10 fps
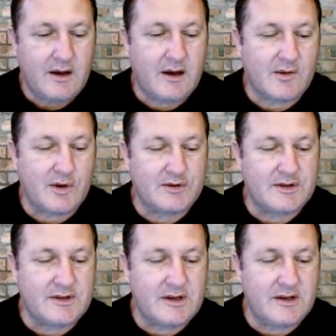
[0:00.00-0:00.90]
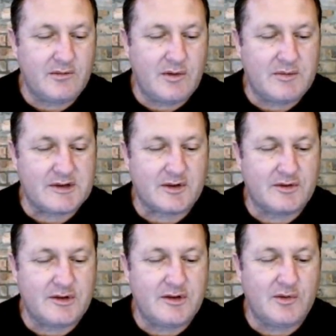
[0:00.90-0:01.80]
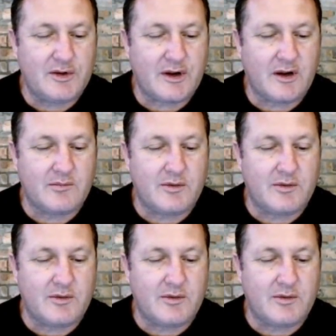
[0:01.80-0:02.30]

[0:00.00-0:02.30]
I quote at the end, we must continue wearing our